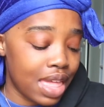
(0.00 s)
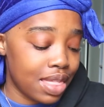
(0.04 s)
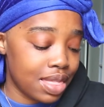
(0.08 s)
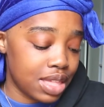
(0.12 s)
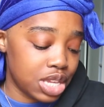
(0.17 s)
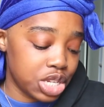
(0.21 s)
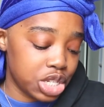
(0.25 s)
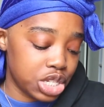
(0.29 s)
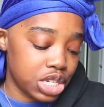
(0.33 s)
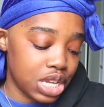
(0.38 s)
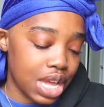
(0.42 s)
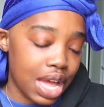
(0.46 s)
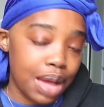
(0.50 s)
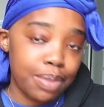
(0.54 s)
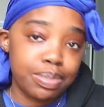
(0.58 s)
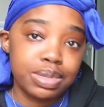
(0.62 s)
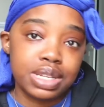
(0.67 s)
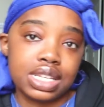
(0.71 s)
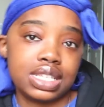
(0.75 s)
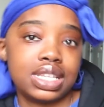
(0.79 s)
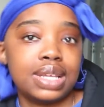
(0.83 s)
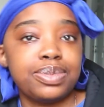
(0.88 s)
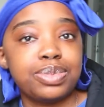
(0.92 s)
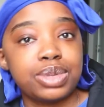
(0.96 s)
And then she
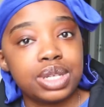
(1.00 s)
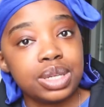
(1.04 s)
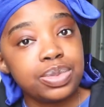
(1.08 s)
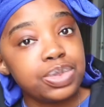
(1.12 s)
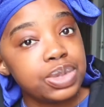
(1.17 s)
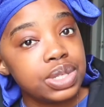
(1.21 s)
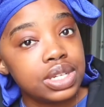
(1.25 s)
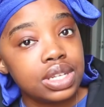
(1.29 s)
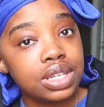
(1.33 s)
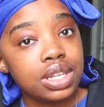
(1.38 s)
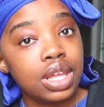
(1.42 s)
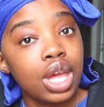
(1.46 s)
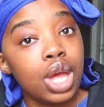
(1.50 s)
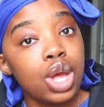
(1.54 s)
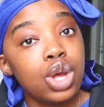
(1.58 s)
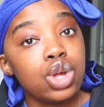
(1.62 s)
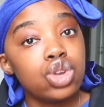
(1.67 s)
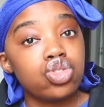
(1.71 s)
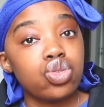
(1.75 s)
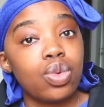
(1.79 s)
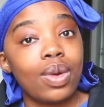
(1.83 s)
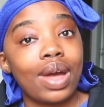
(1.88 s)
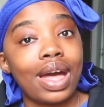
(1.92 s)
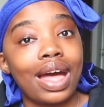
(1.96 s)
upped her subscription
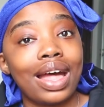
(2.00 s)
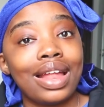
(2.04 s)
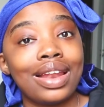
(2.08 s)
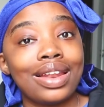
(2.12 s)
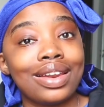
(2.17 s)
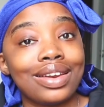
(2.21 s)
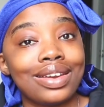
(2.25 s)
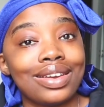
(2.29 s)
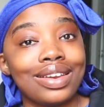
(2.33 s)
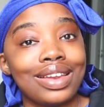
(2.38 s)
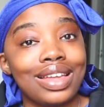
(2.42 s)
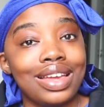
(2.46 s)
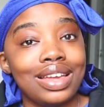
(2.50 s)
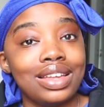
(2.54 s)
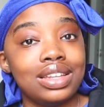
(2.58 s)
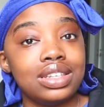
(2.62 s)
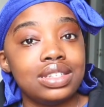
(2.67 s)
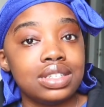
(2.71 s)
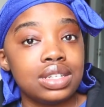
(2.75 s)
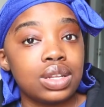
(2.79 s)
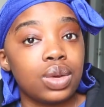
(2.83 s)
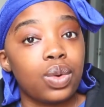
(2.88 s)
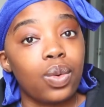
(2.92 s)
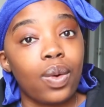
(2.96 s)
to
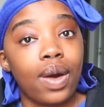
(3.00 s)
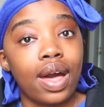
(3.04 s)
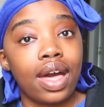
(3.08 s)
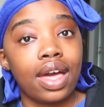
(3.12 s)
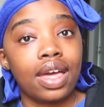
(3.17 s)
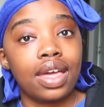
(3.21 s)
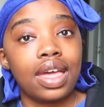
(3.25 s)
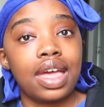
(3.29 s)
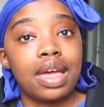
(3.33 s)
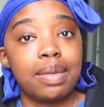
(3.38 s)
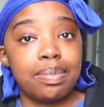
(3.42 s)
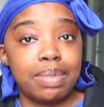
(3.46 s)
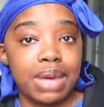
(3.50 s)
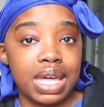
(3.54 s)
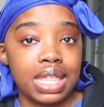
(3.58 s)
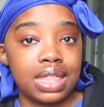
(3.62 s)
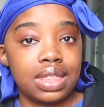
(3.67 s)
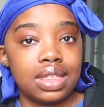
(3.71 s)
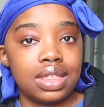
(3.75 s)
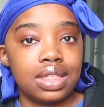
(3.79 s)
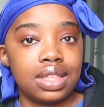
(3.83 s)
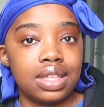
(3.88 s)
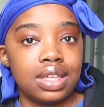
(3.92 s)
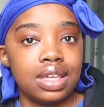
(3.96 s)
118 kwai a month.